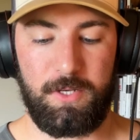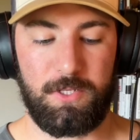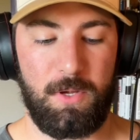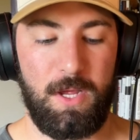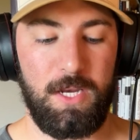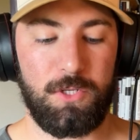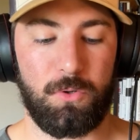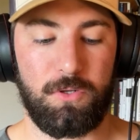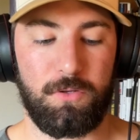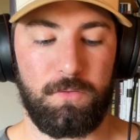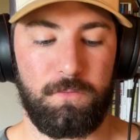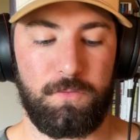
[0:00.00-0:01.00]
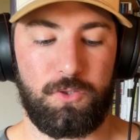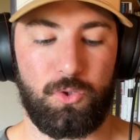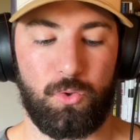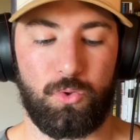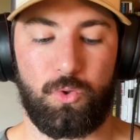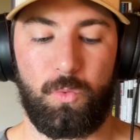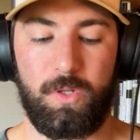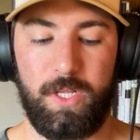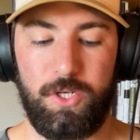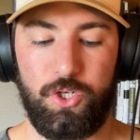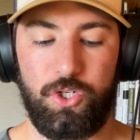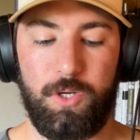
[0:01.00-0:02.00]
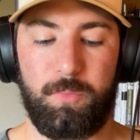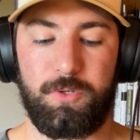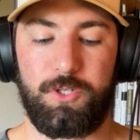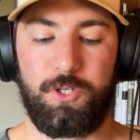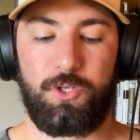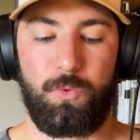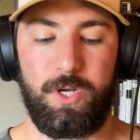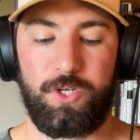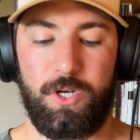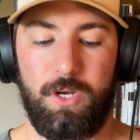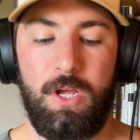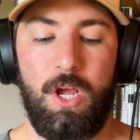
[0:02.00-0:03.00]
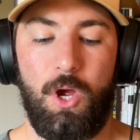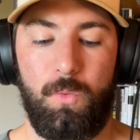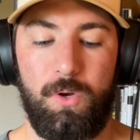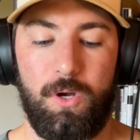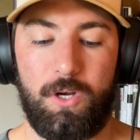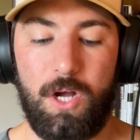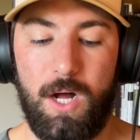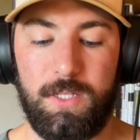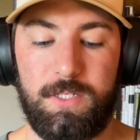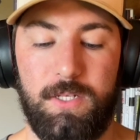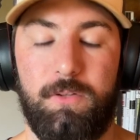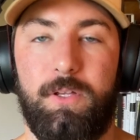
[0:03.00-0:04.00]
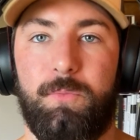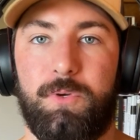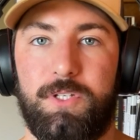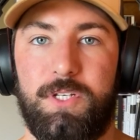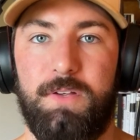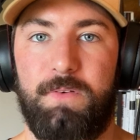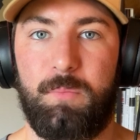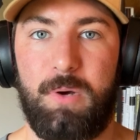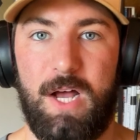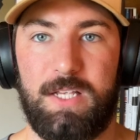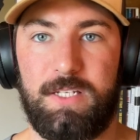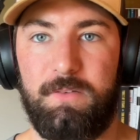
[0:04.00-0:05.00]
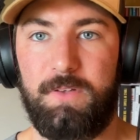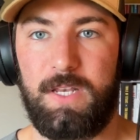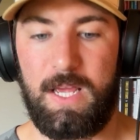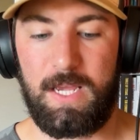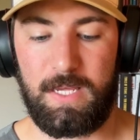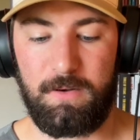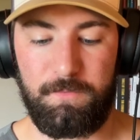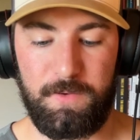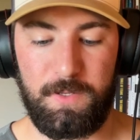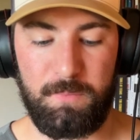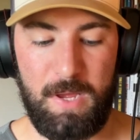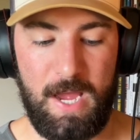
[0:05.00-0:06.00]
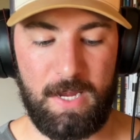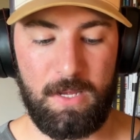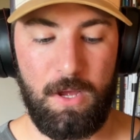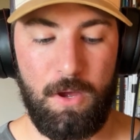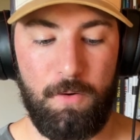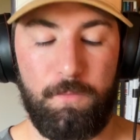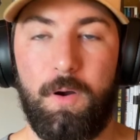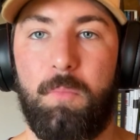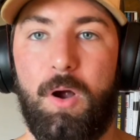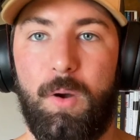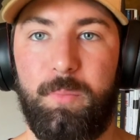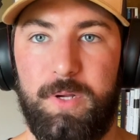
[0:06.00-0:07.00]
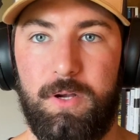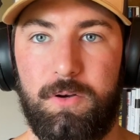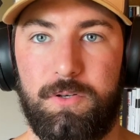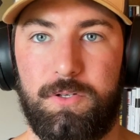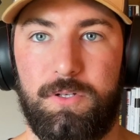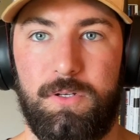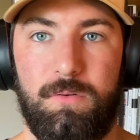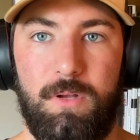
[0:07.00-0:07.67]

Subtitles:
So any sort of social relationship or situation, we are constantly receiving positive and negative feedback from our peers.